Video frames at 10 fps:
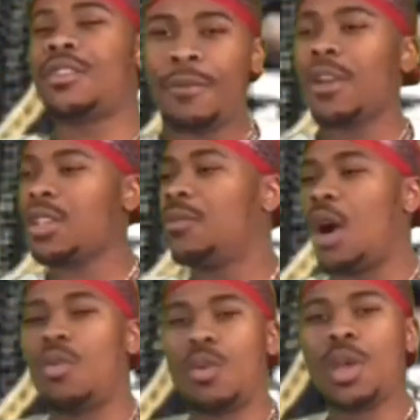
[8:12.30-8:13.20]
Earth. First of
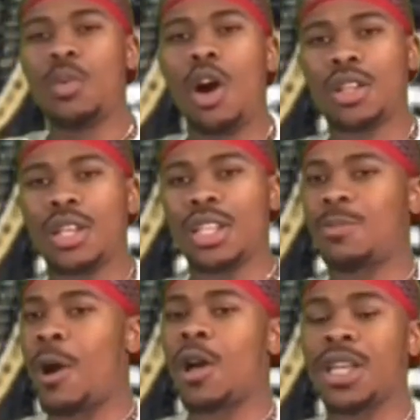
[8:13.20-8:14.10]
all, when we walked in this
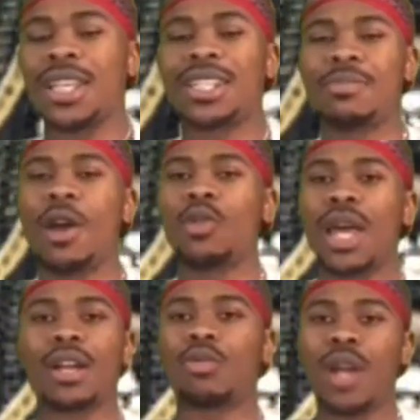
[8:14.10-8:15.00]
party, it smelled
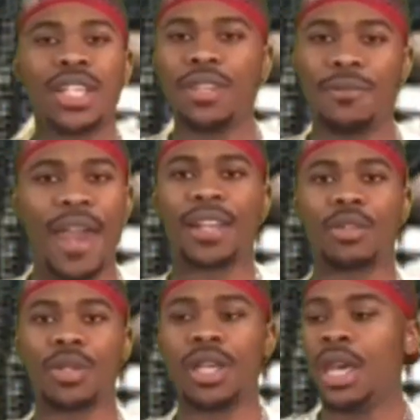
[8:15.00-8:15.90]
like a Reggie
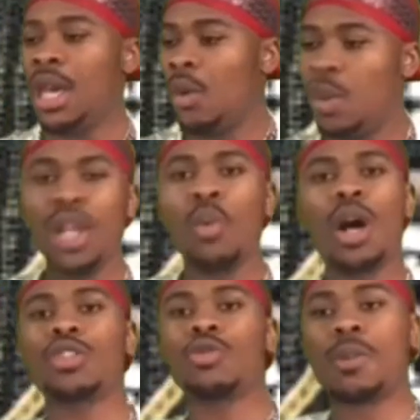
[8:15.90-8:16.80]
factory. We the
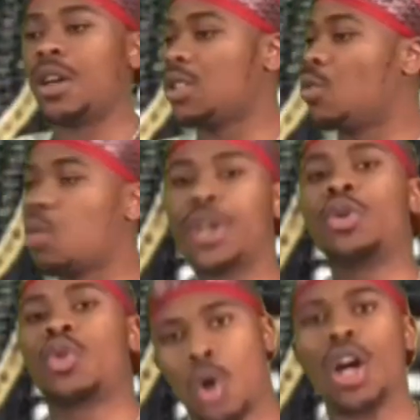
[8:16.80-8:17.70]
ones who brought some
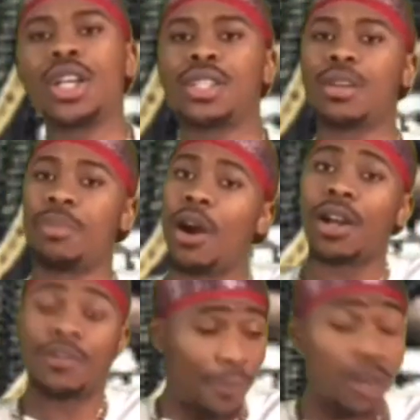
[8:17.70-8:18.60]
real crud to the
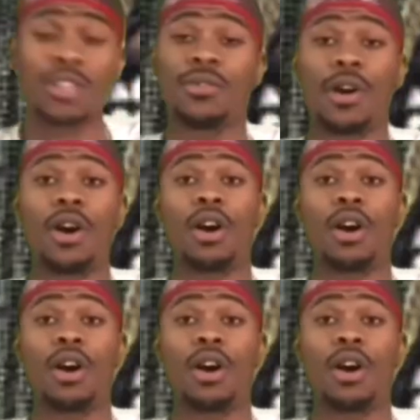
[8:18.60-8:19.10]
party, first of